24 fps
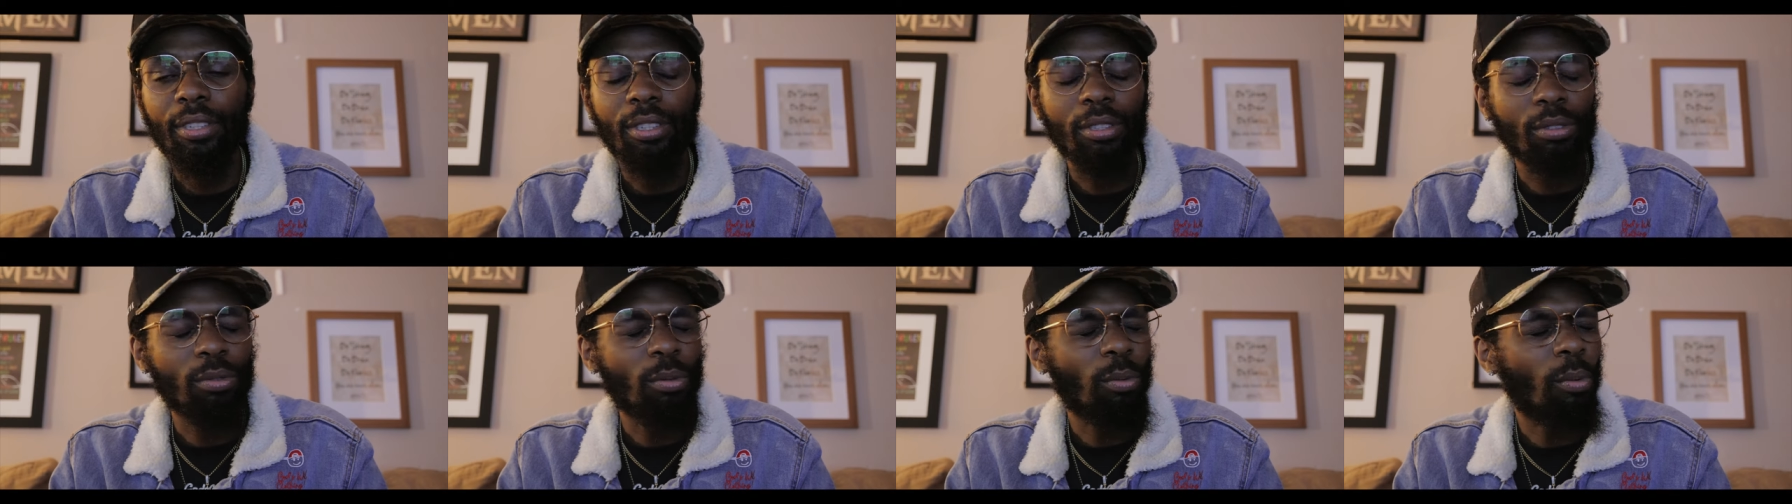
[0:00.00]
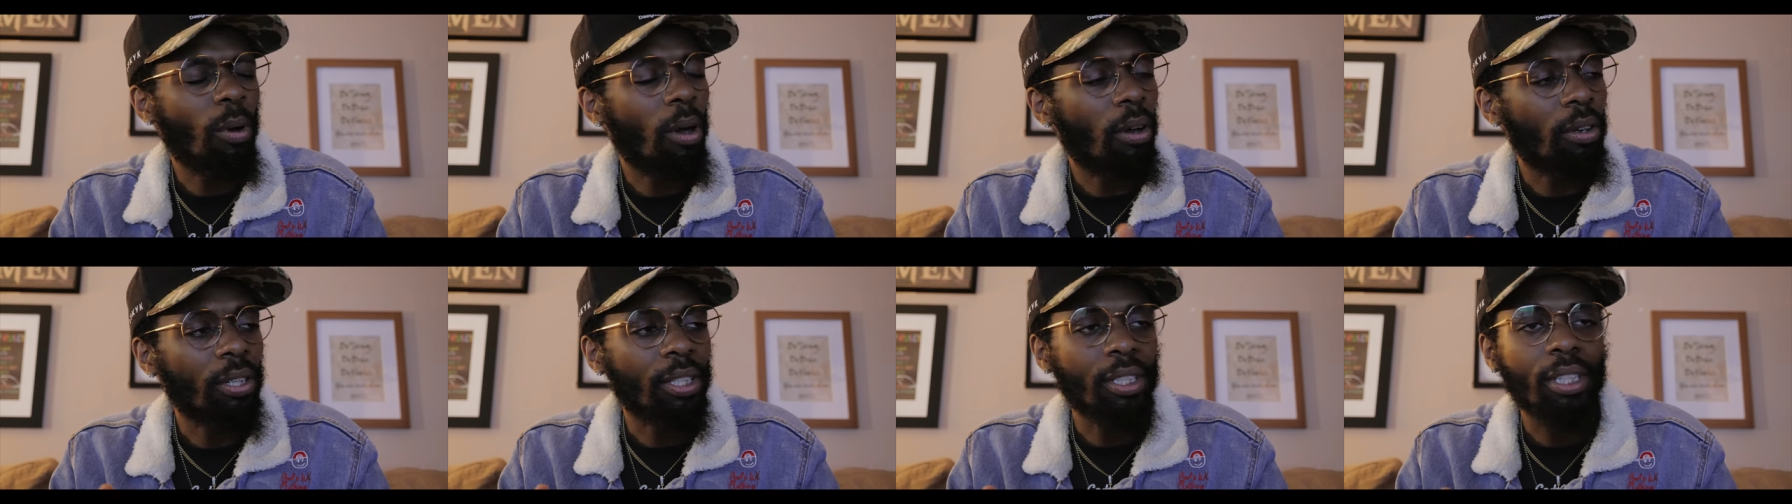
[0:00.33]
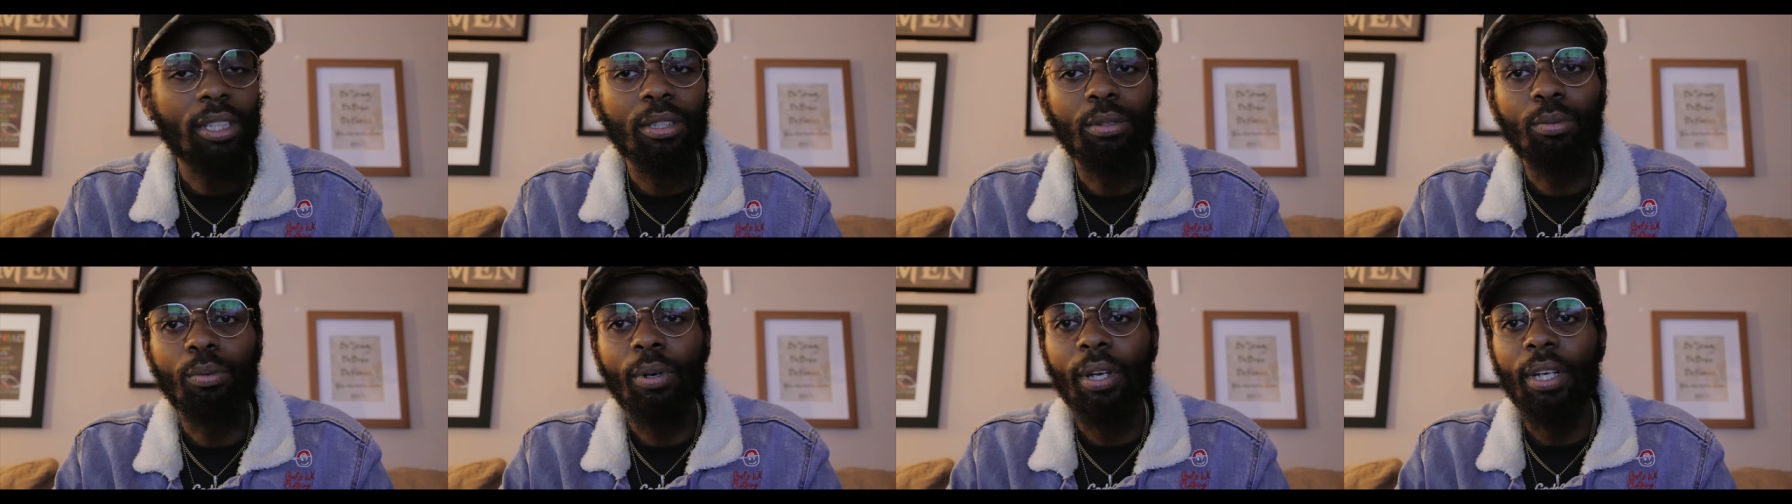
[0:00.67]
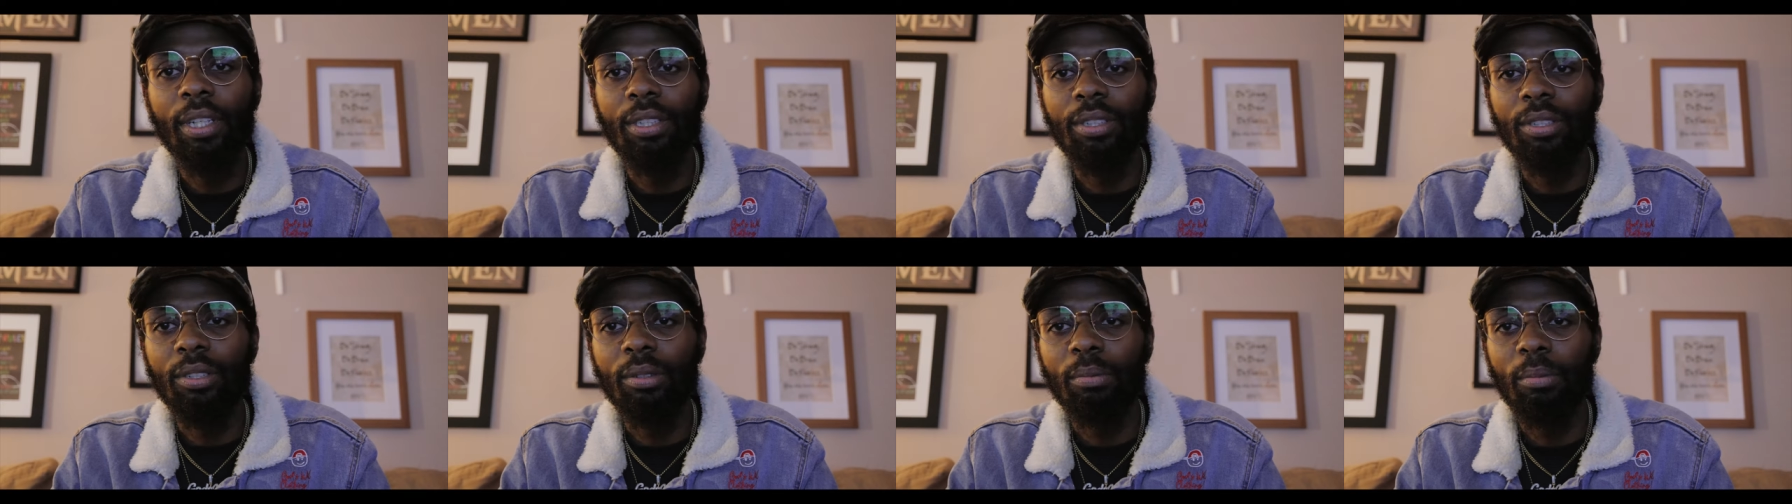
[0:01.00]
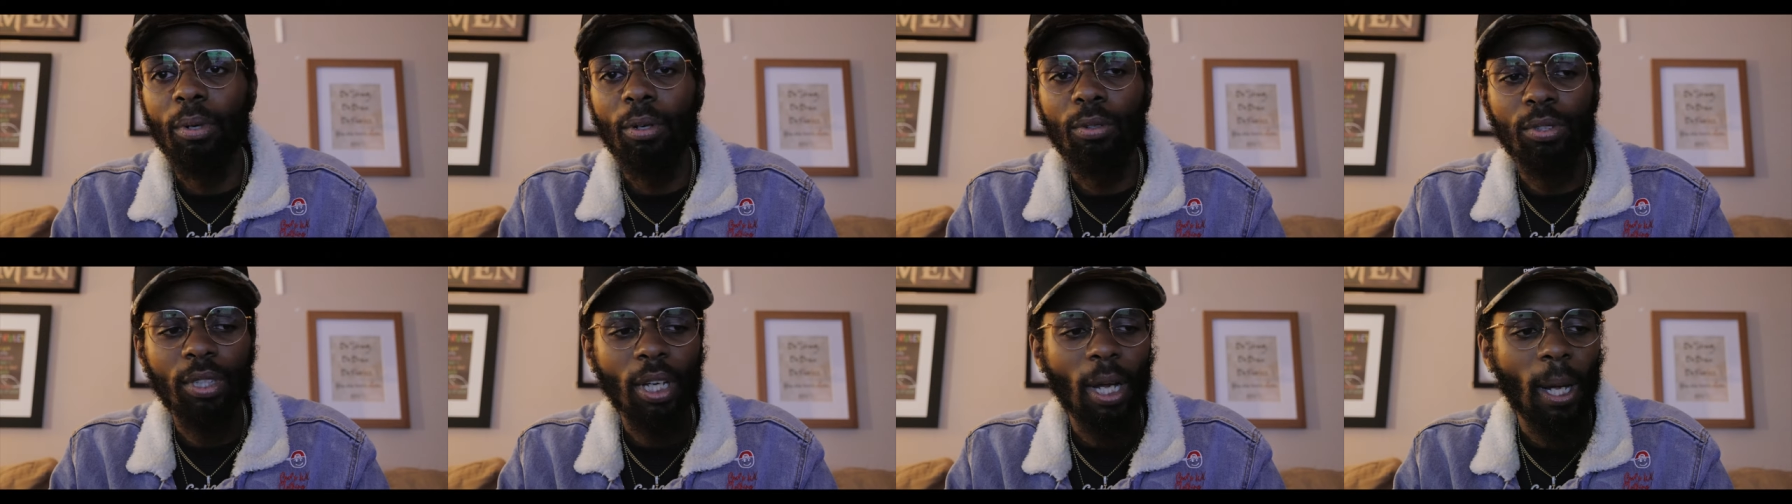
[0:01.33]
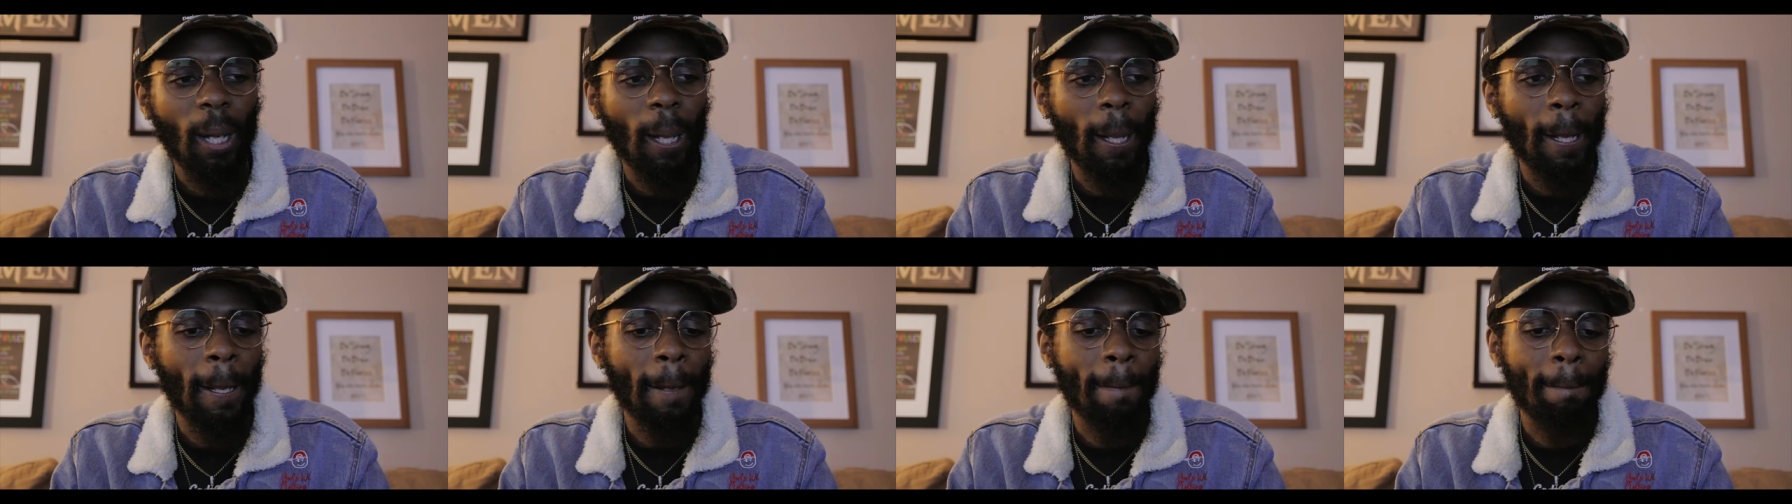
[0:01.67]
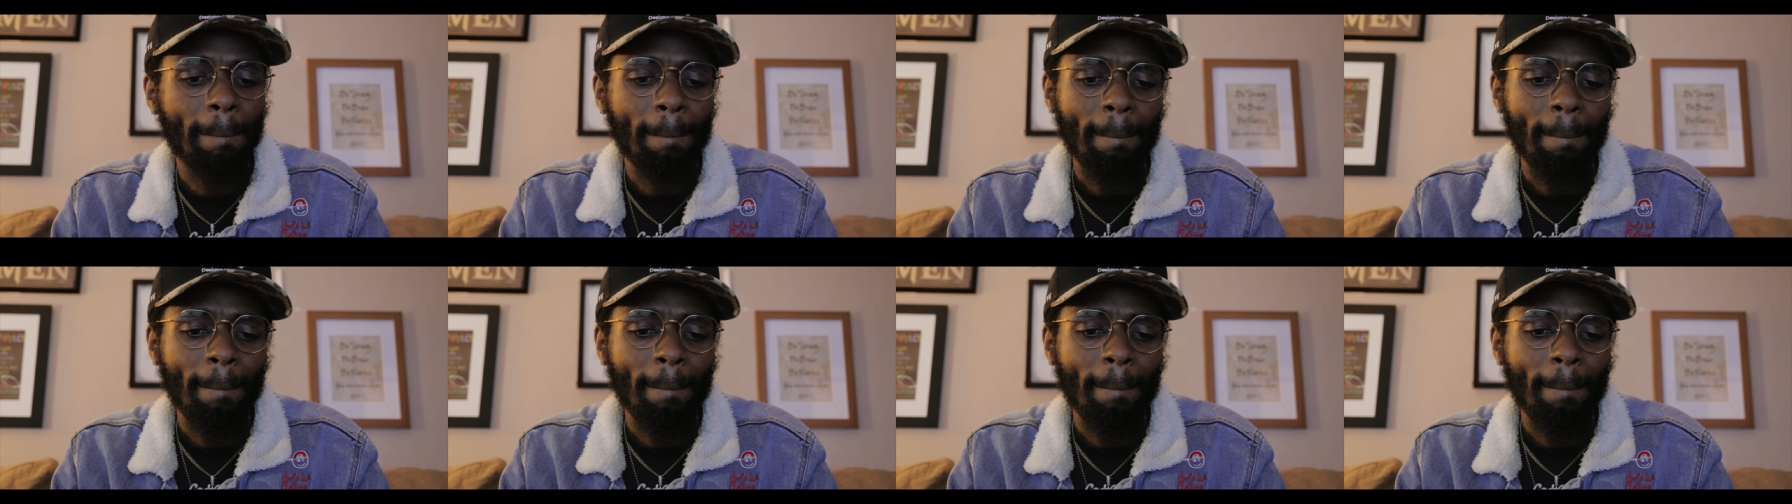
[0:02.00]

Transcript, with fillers: just walking in the ways of the Most High,